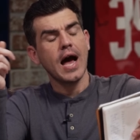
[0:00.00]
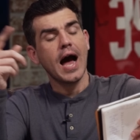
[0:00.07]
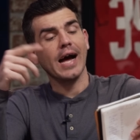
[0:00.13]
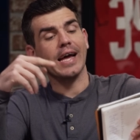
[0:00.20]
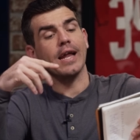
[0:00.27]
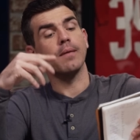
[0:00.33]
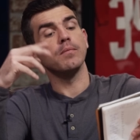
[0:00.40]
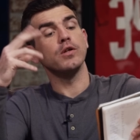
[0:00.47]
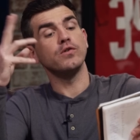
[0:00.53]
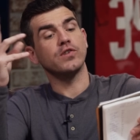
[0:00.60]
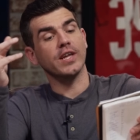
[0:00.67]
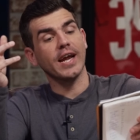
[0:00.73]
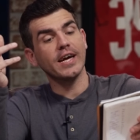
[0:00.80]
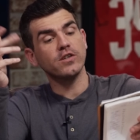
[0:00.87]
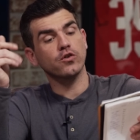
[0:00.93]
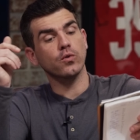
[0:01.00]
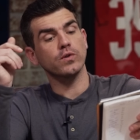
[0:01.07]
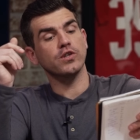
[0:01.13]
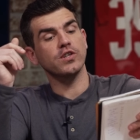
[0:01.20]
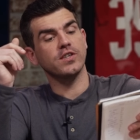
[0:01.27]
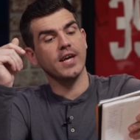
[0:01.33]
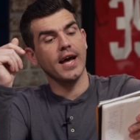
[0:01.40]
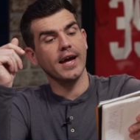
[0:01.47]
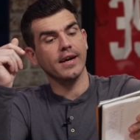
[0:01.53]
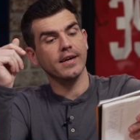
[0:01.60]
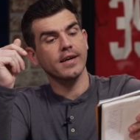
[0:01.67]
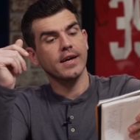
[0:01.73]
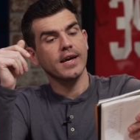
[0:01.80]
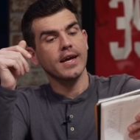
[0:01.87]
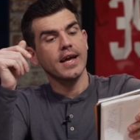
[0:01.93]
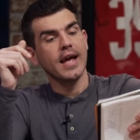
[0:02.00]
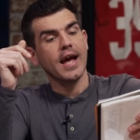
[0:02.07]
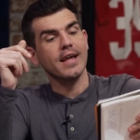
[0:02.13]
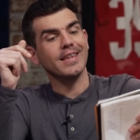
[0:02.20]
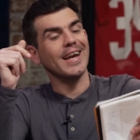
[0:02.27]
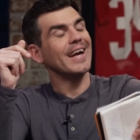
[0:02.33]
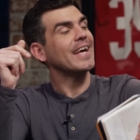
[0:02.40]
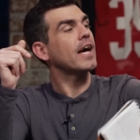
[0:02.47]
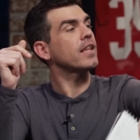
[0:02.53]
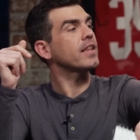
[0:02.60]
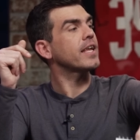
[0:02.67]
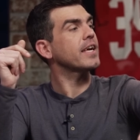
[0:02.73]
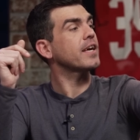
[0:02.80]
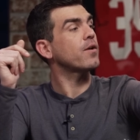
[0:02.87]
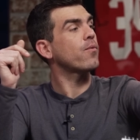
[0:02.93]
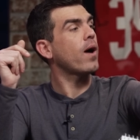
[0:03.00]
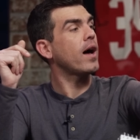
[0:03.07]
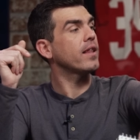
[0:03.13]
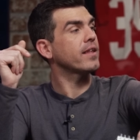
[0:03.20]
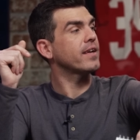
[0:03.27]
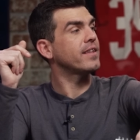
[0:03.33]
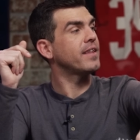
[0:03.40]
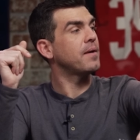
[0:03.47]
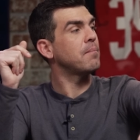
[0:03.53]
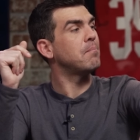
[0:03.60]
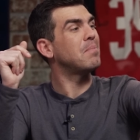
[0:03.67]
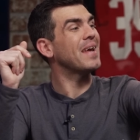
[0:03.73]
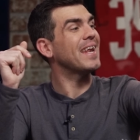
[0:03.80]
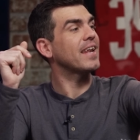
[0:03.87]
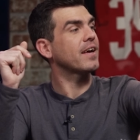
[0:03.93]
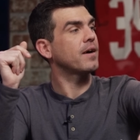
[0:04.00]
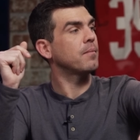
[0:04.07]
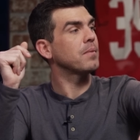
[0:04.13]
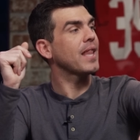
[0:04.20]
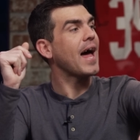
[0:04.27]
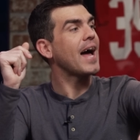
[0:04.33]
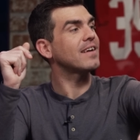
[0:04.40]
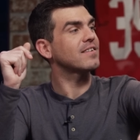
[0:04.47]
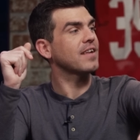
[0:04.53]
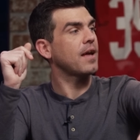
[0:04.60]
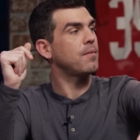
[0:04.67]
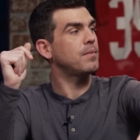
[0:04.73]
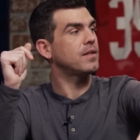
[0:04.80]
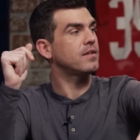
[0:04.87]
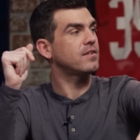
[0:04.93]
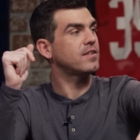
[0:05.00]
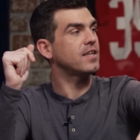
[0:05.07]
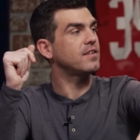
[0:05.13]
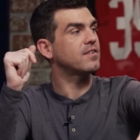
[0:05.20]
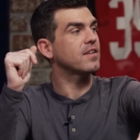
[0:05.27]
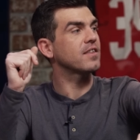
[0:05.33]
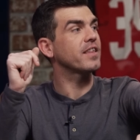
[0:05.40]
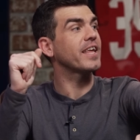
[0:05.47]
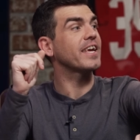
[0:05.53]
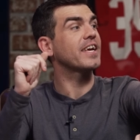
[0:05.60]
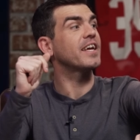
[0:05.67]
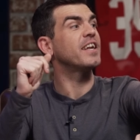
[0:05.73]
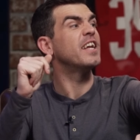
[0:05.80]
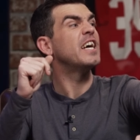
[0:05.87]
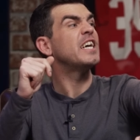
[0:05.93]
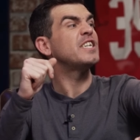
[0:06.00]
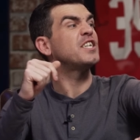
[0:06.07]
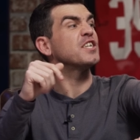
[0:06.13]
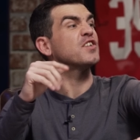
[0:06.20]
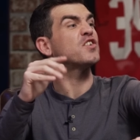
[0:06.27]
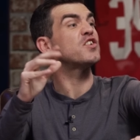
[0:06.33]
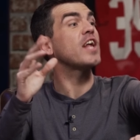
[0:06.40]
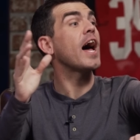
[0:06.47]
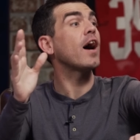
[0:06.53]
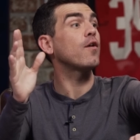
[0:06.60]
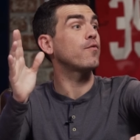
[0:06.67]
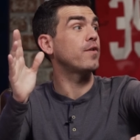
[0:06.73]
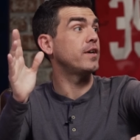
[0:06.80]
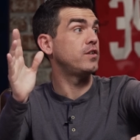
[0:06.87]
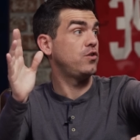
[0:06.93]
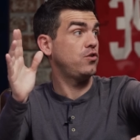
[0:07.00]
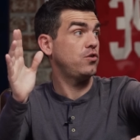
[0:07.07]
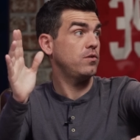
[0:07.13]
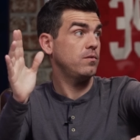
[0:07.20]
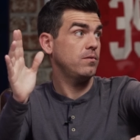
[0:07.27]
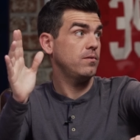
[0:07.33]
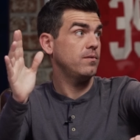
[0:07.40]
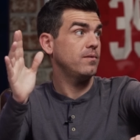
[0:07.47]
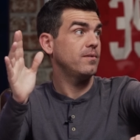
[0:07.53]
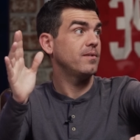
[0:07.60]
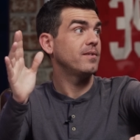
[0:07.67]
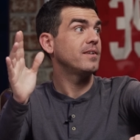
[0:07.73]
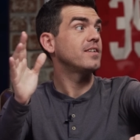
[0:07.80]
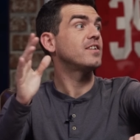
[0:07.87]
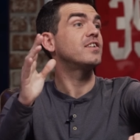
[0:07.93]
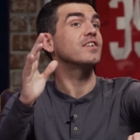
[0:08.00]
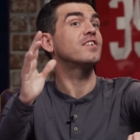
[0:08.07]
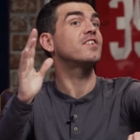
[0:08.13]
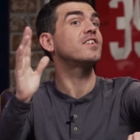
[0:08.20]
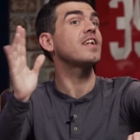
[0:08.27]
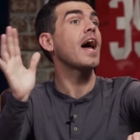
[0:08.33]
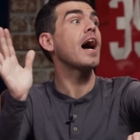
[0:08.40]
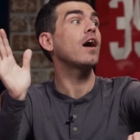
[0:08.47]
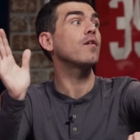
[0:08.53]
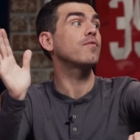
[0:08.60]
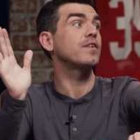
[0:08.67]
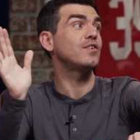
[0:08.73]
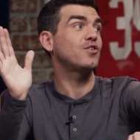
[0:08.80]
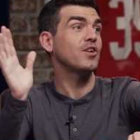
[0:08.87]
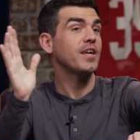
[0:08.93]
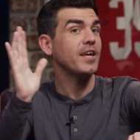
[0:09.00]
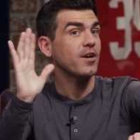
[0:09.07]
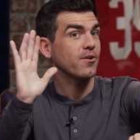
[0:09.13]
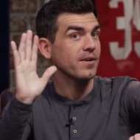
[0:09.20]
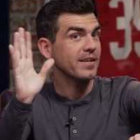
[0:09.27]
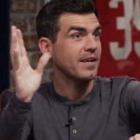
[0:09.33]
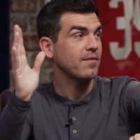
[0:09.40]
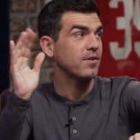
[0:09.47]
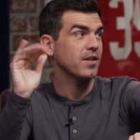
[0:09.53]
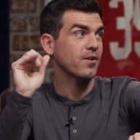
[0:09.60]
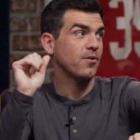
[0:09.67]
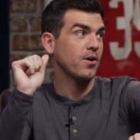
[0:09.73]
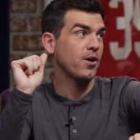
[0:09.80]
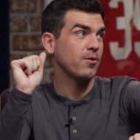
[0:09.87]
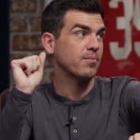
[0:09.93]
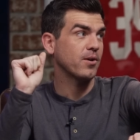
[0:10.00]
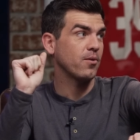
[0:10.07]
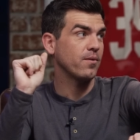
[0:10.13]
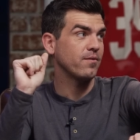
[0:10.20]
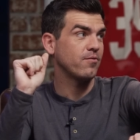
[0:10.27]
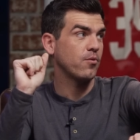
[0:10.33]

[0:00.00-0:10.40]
Right. I got them losing at Georgia Tech. And then I got Lincoln Riley and then beating them last game of the season. Lincoln to salvage. To salvage a year and give a little hope going